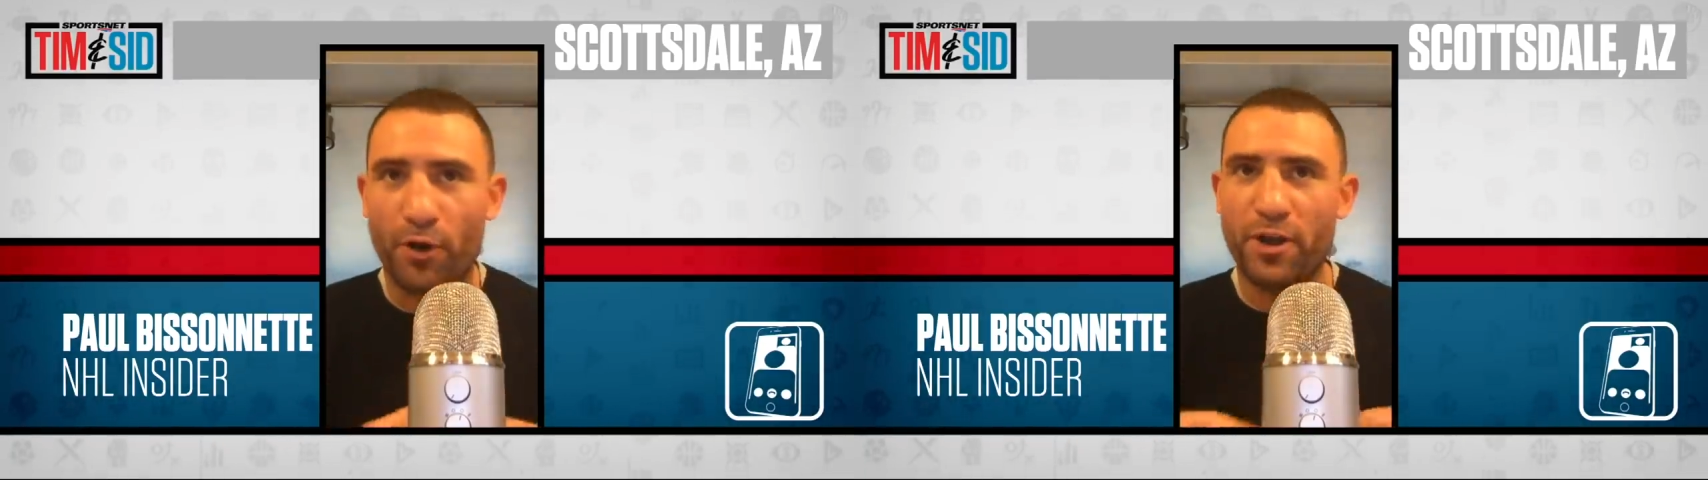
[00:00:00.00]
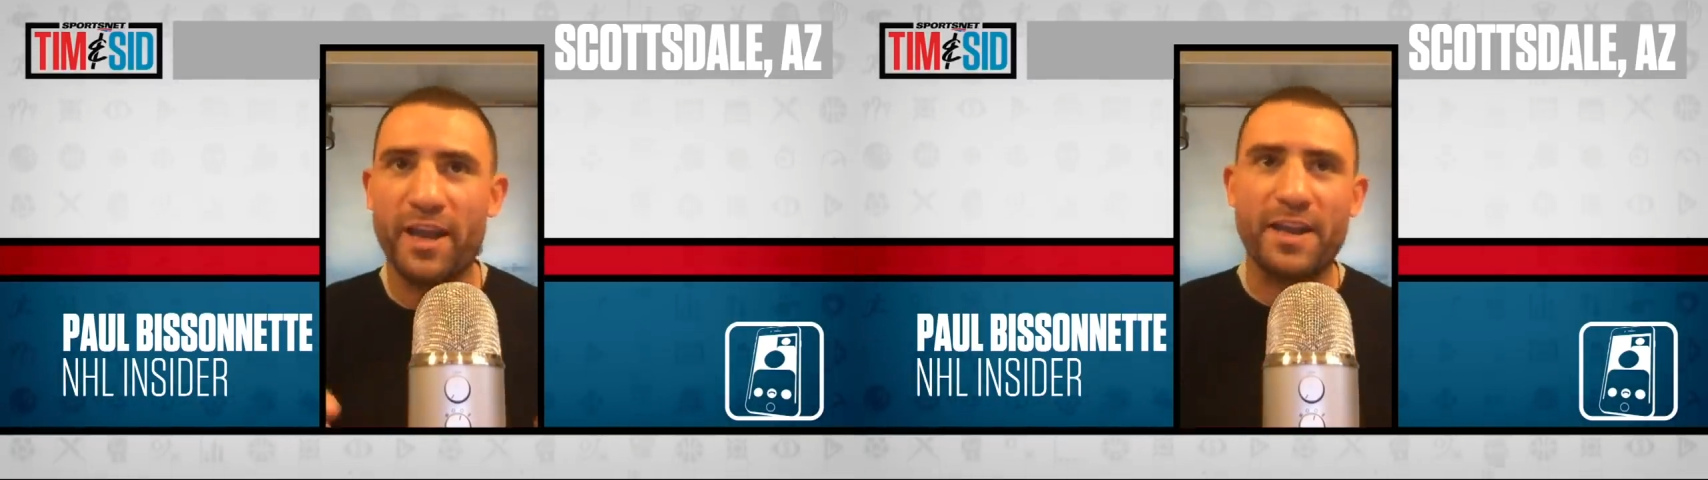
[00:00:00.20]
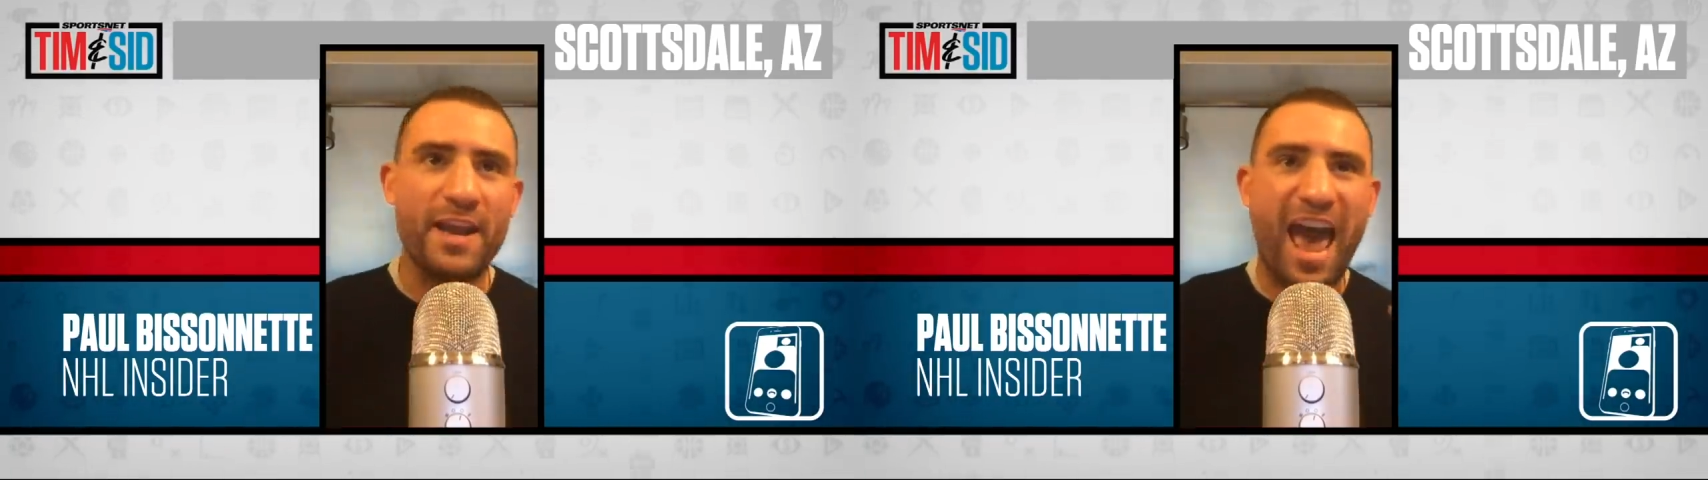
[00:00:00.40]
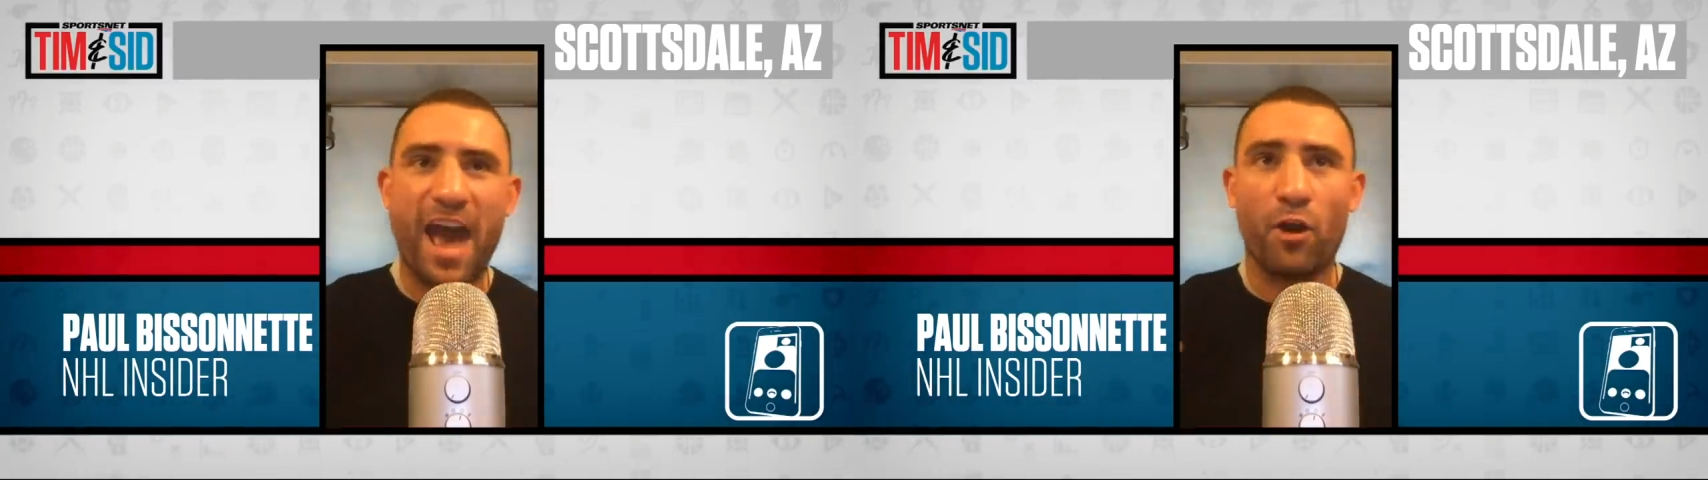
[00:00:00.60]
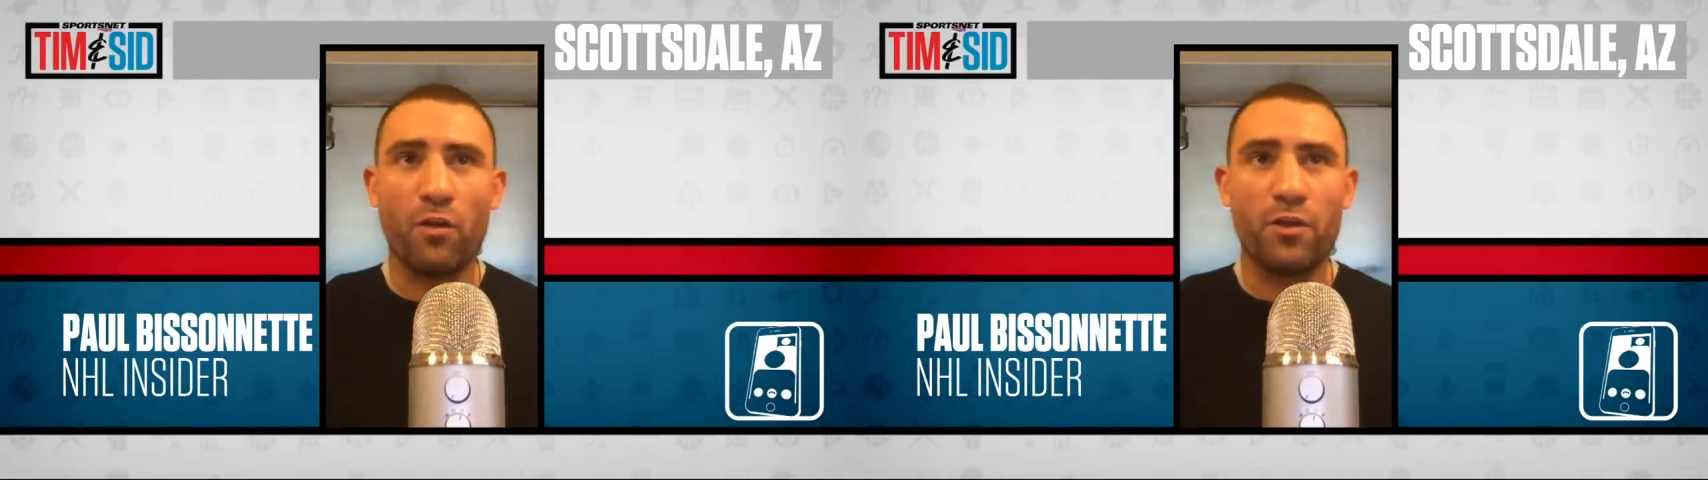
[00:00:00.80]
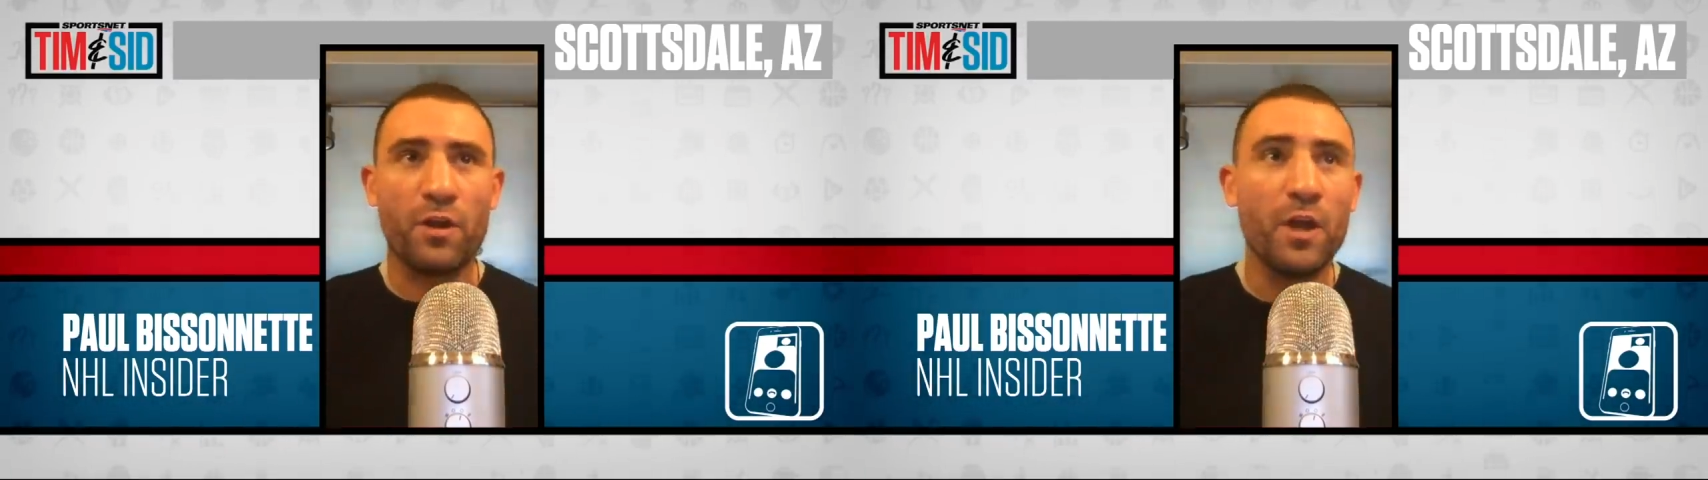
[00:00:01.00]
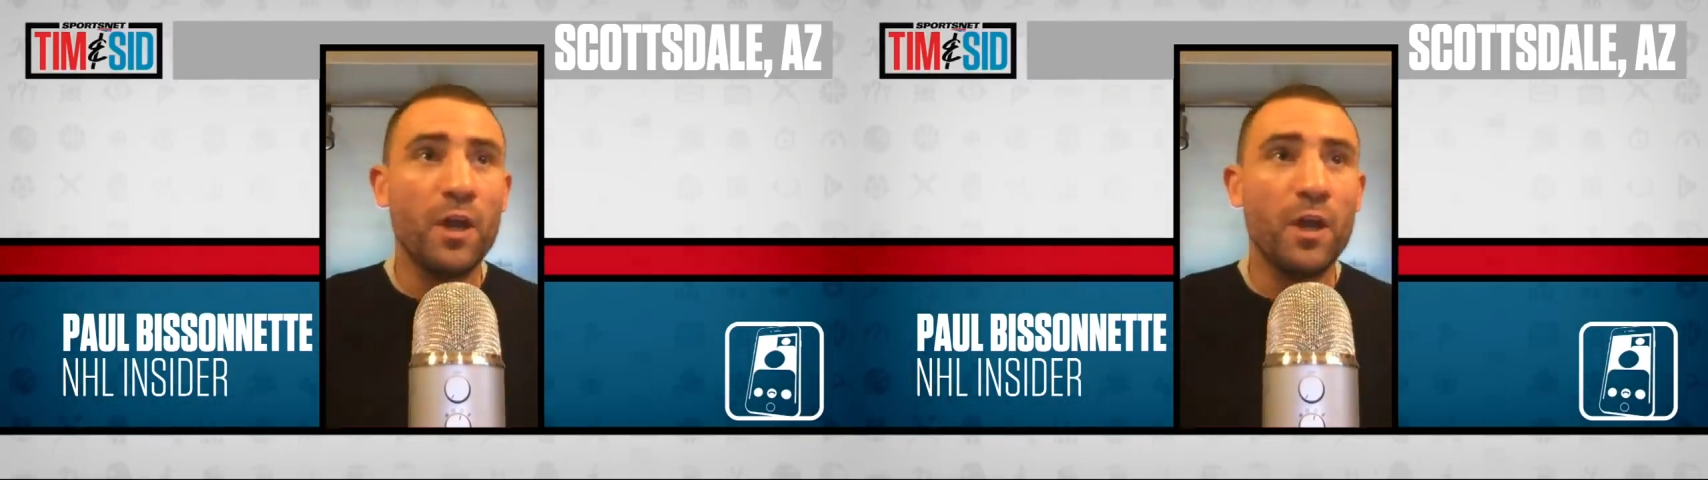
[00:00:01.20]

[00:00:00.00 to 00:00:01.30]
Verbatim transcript: and add all the